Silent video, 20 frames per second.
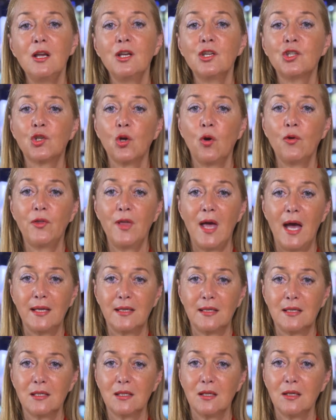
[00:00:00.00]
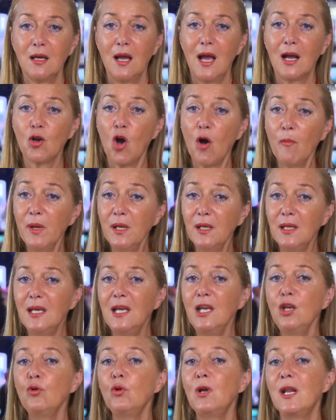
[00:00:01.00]
so that a common
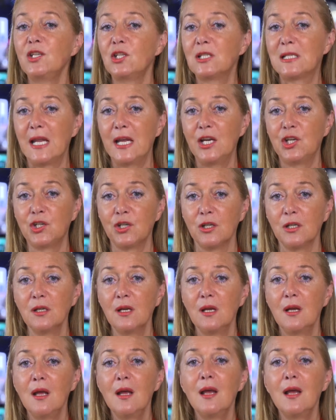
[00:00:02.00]
EU legislation